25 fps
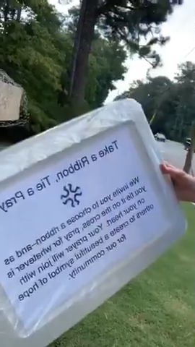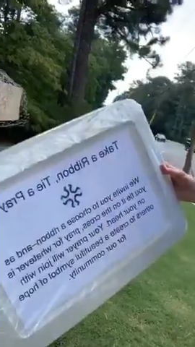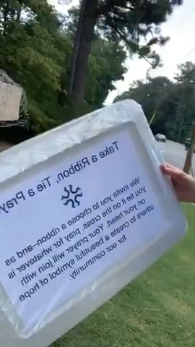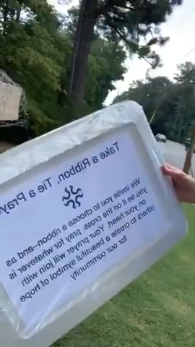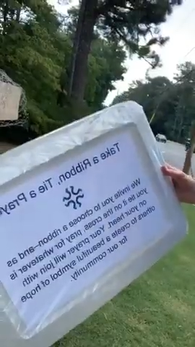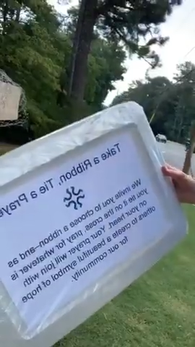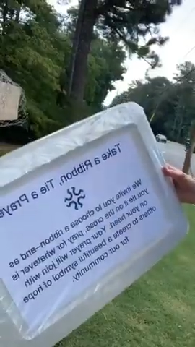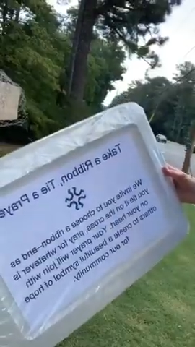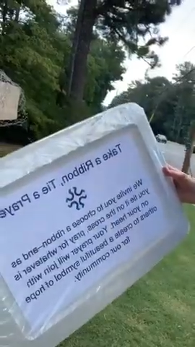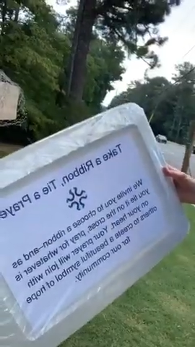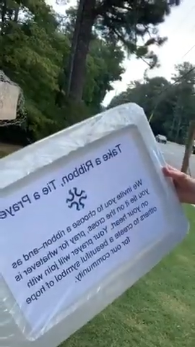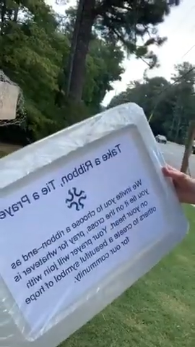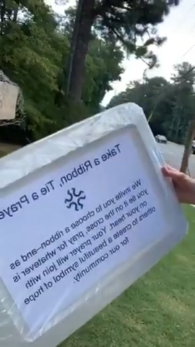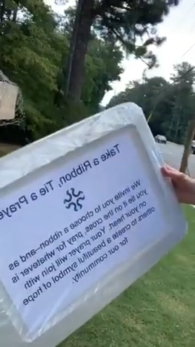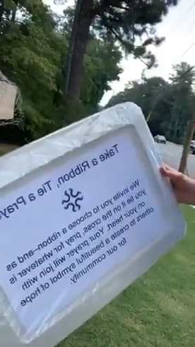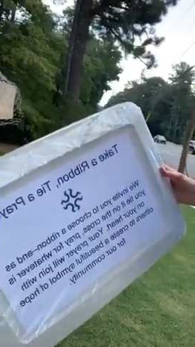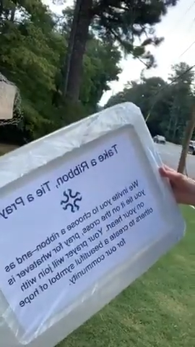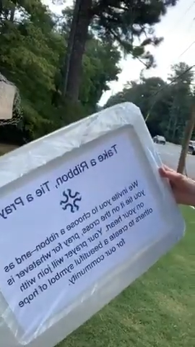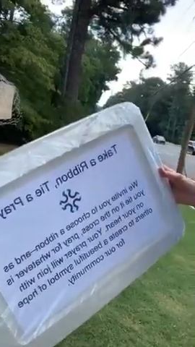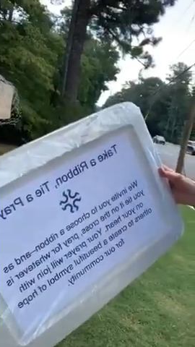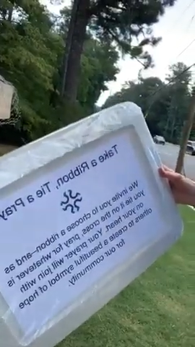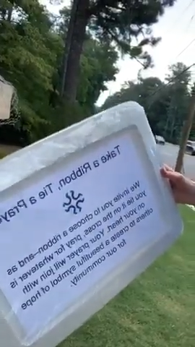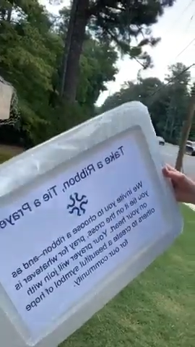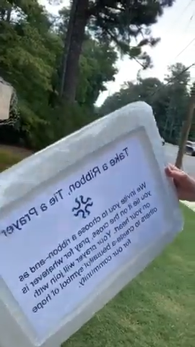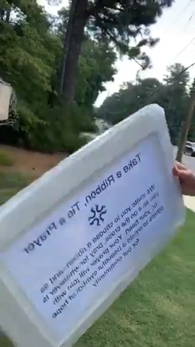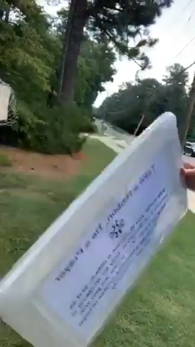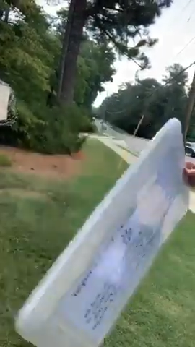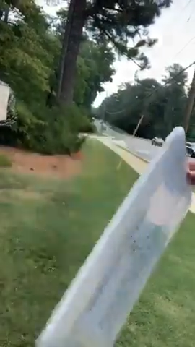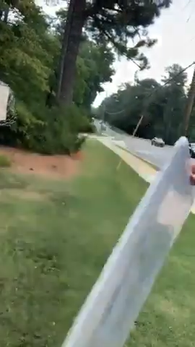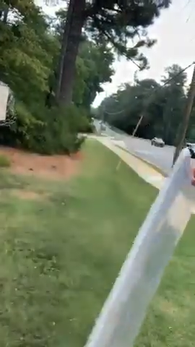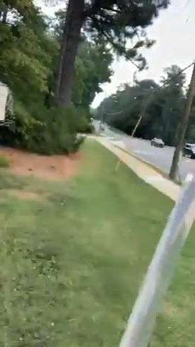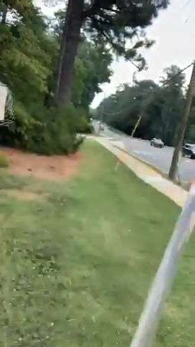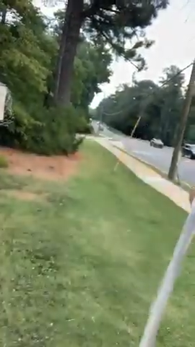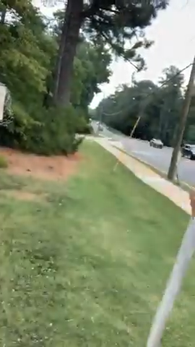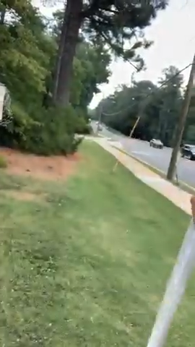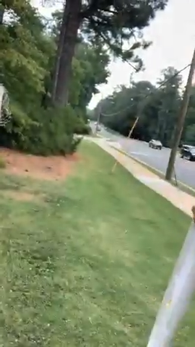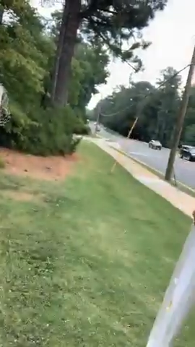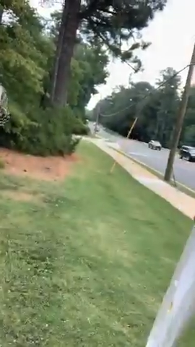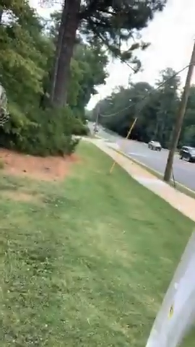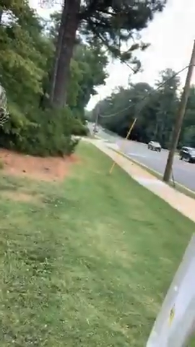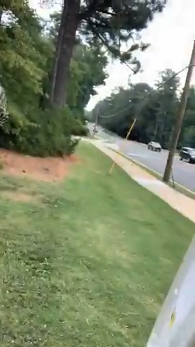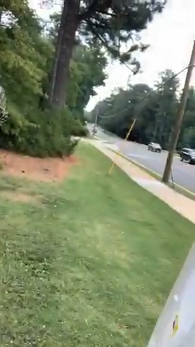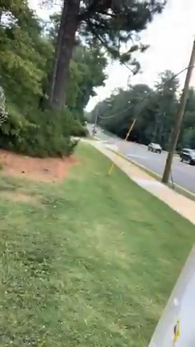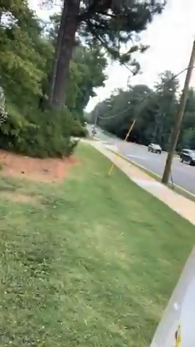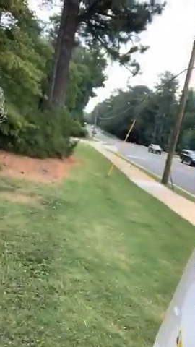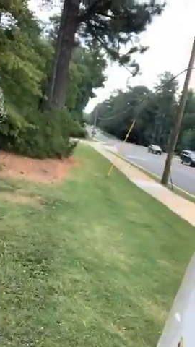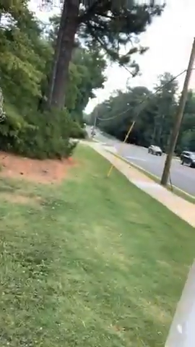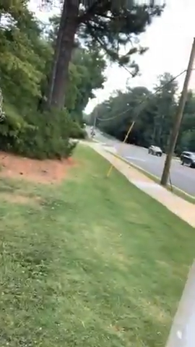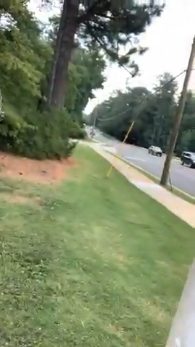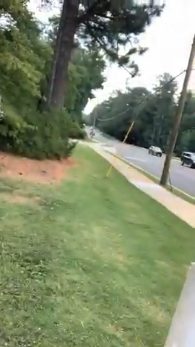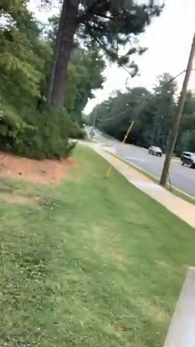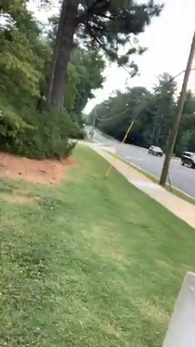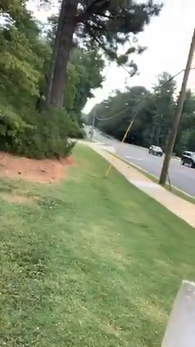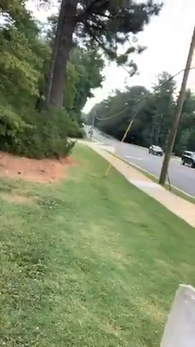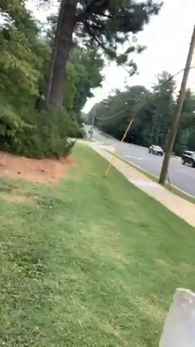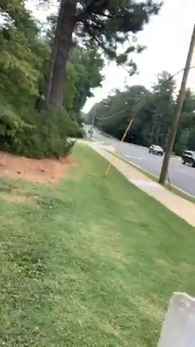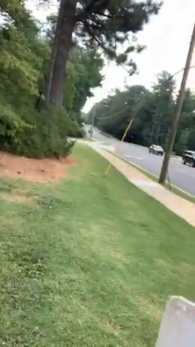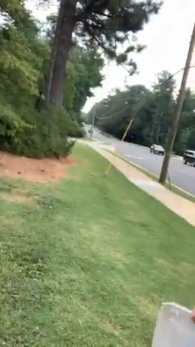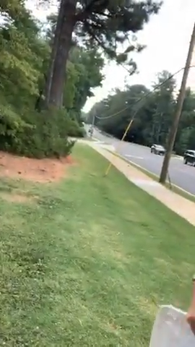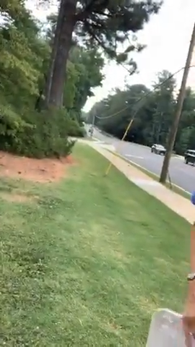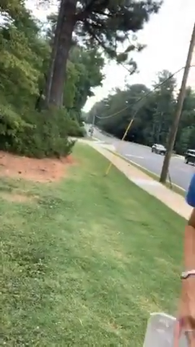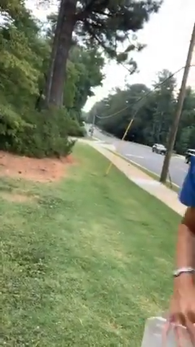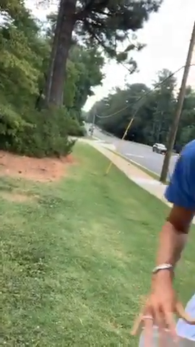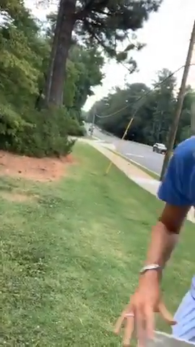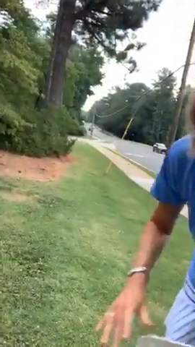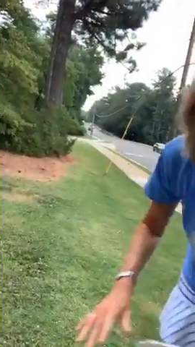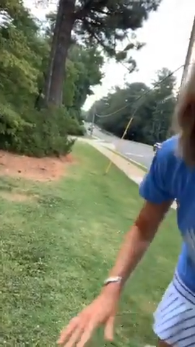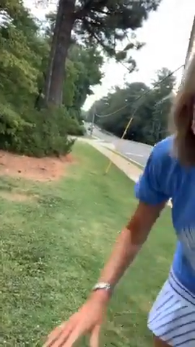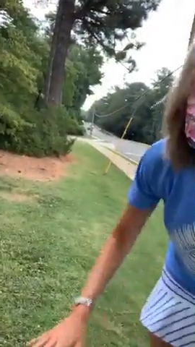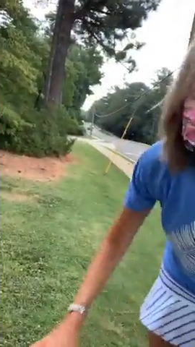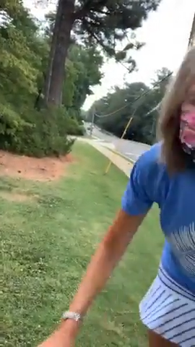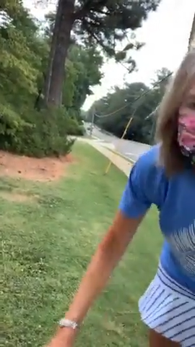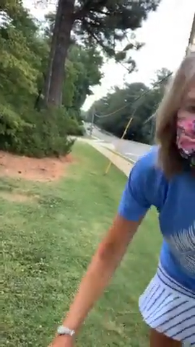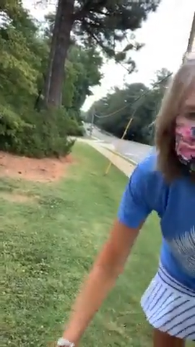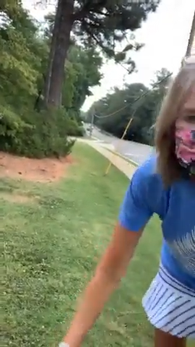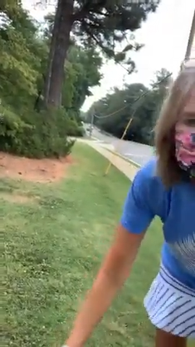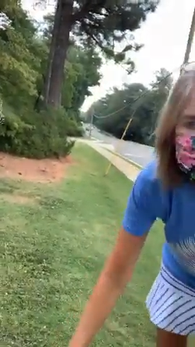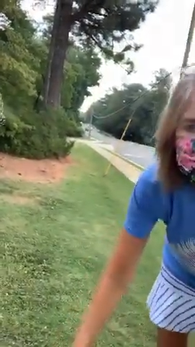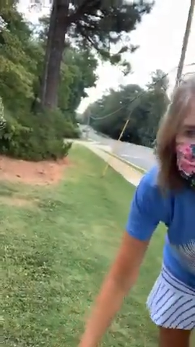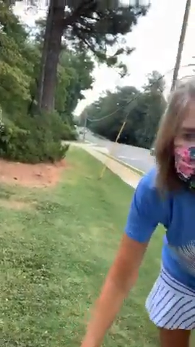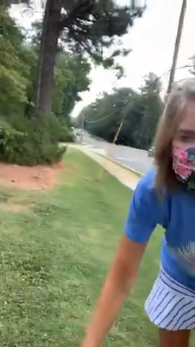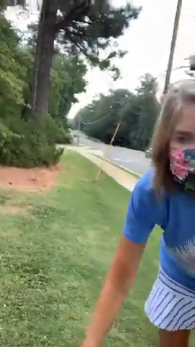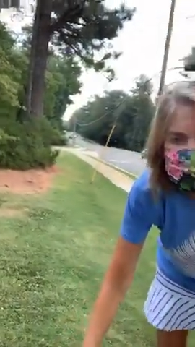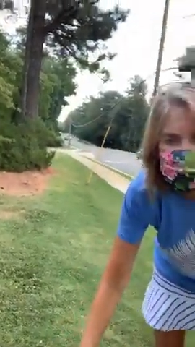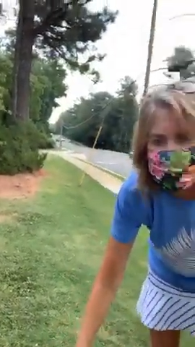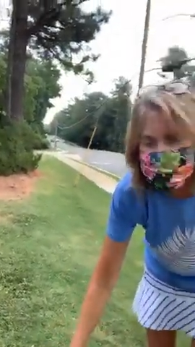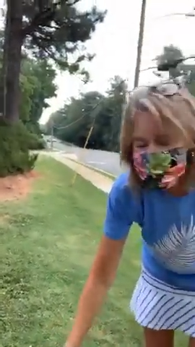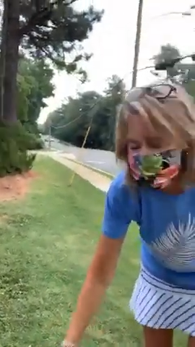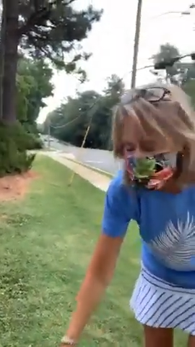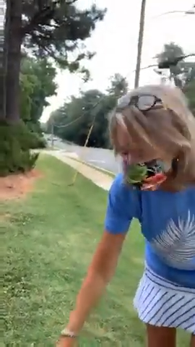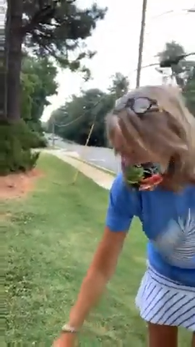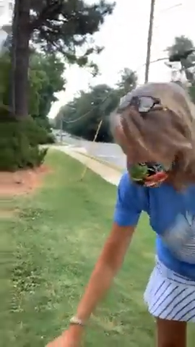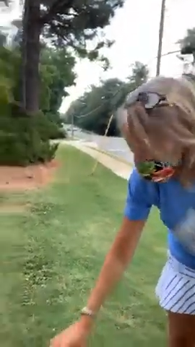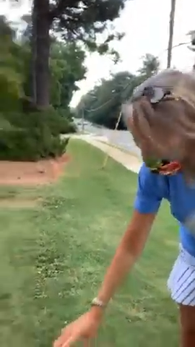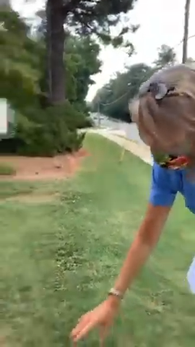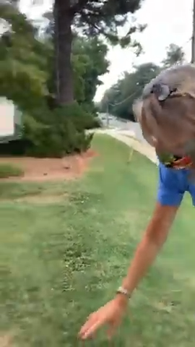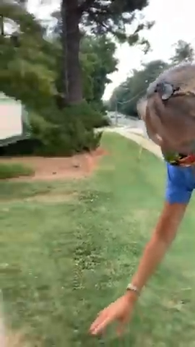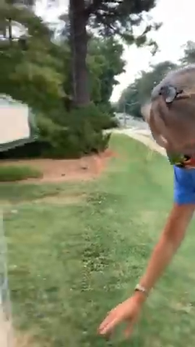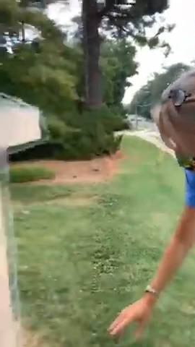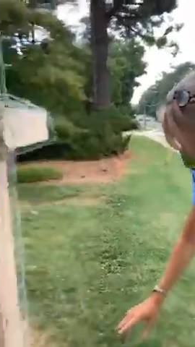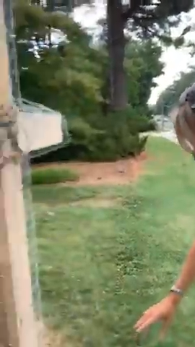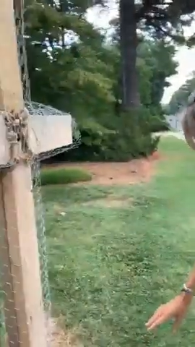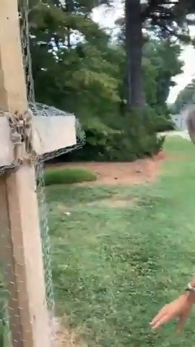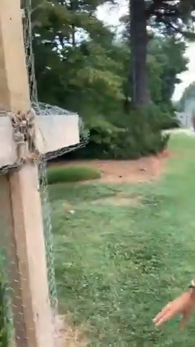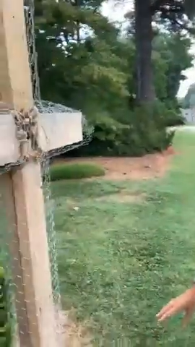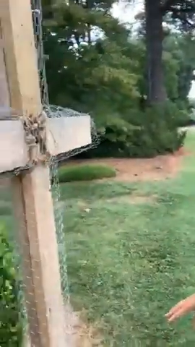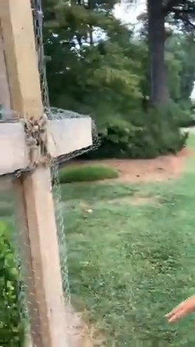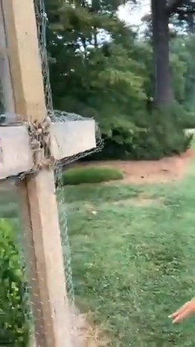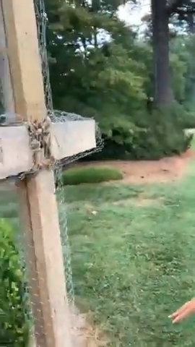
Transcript: No face is visible, so there are no lips to read.